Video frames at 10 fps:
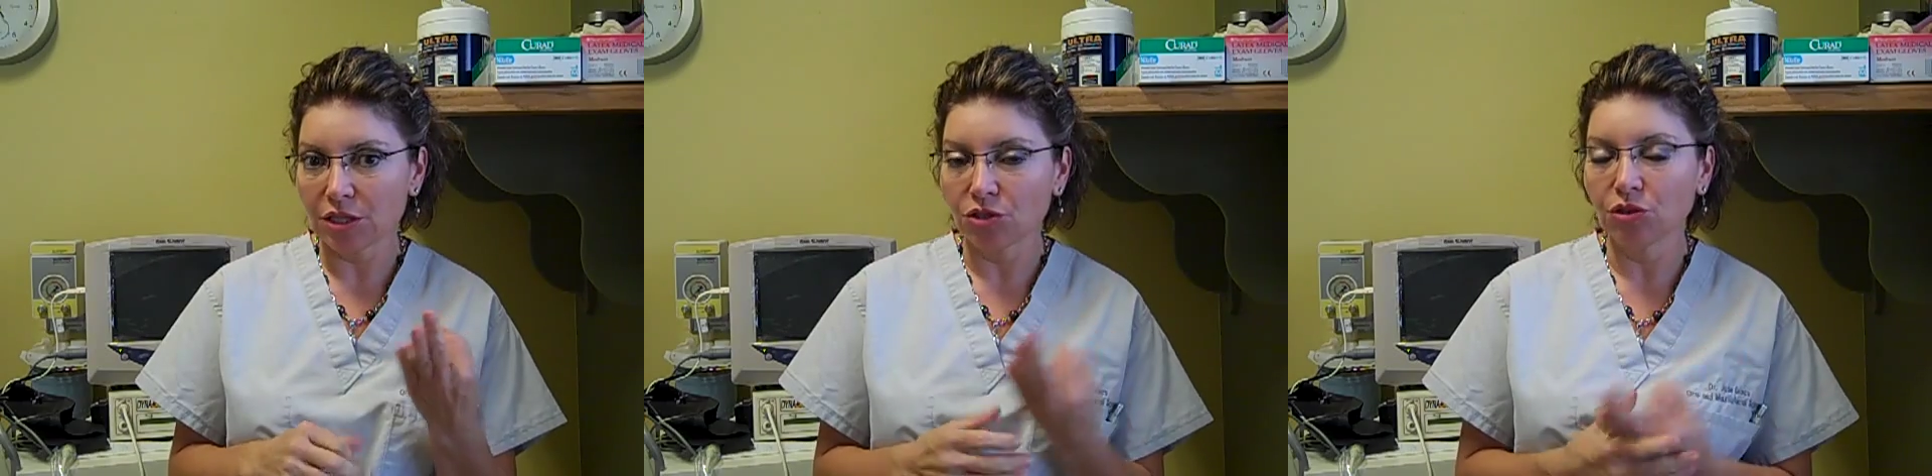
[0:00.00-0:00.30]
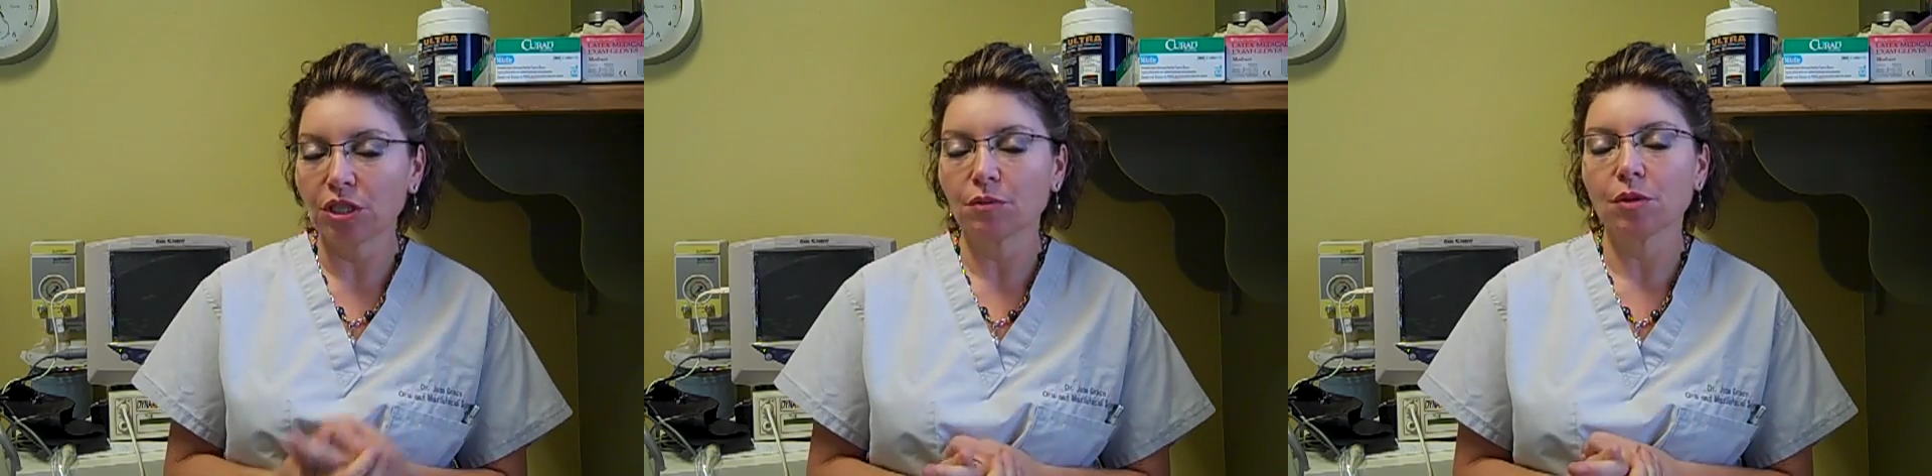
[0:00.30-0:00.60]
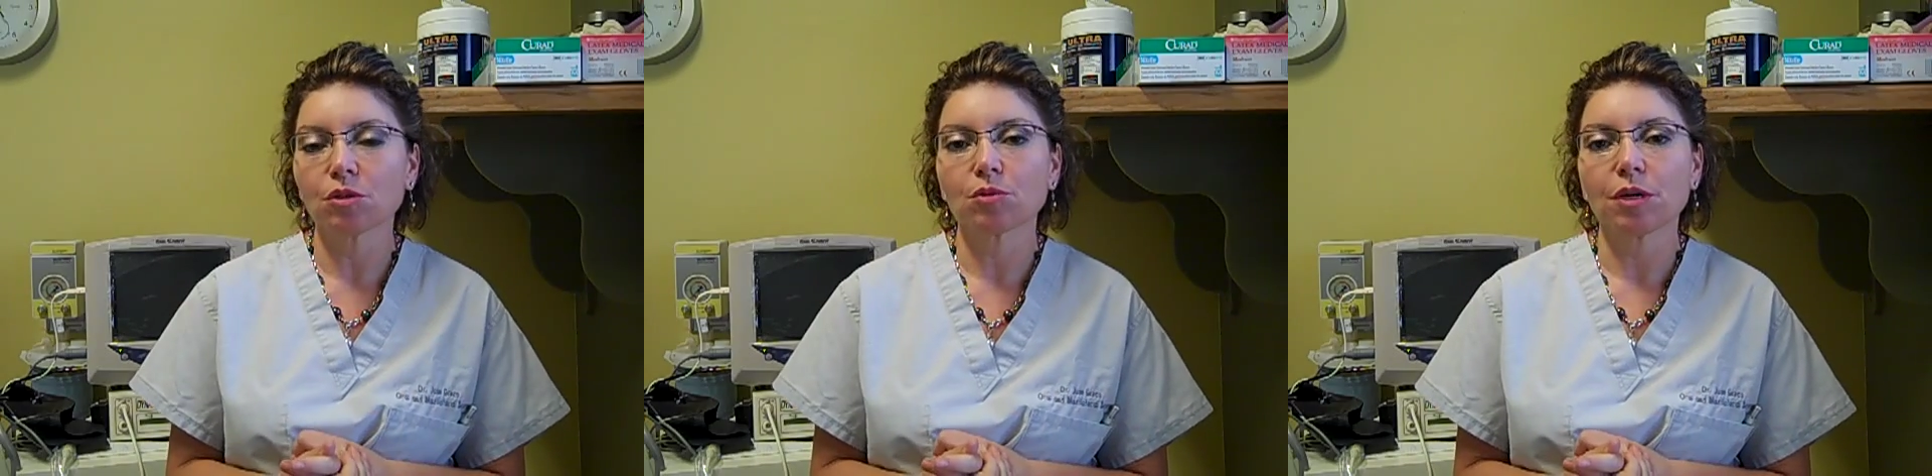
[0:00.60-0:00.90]
that you need to
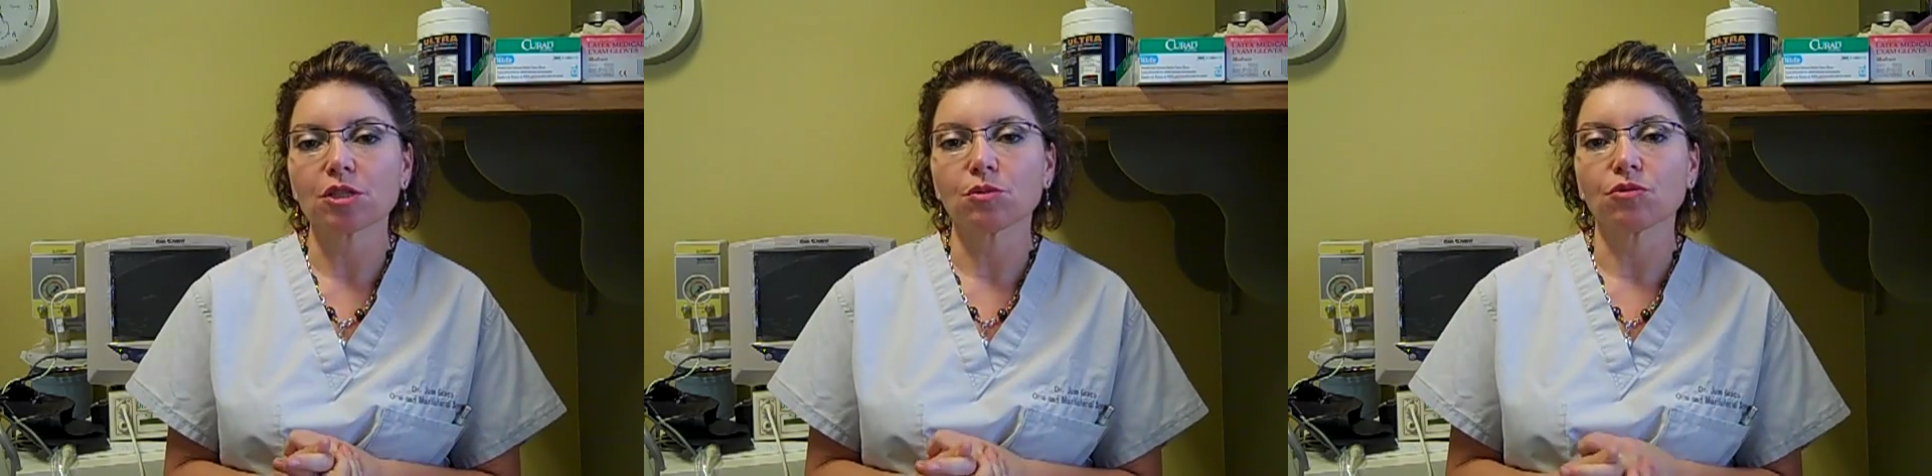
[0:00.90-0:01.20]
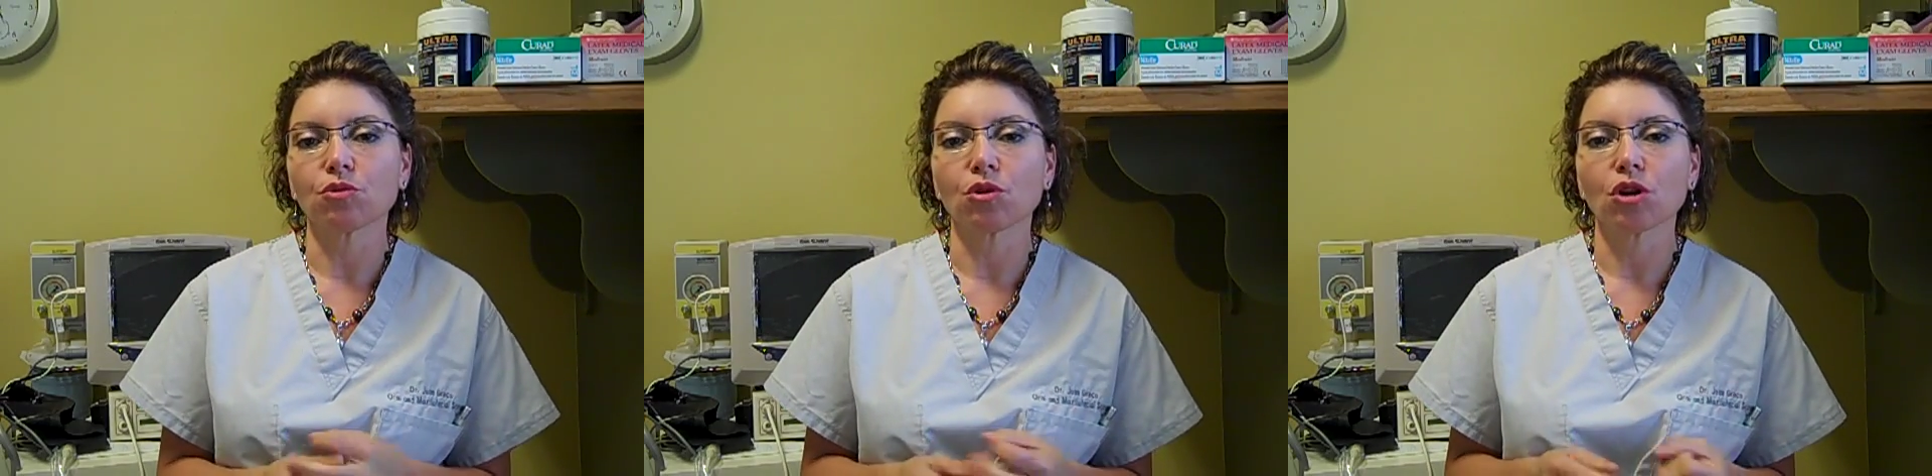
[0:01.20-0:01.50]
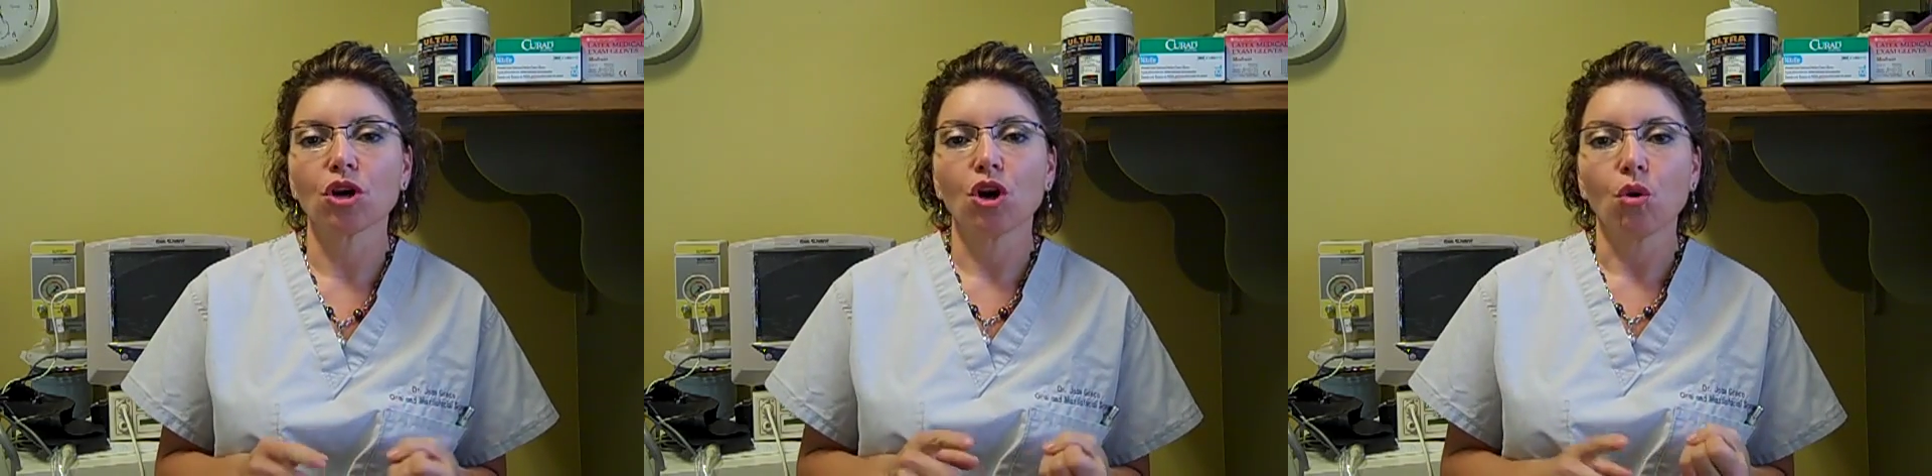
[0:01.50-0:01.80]
be responsible for,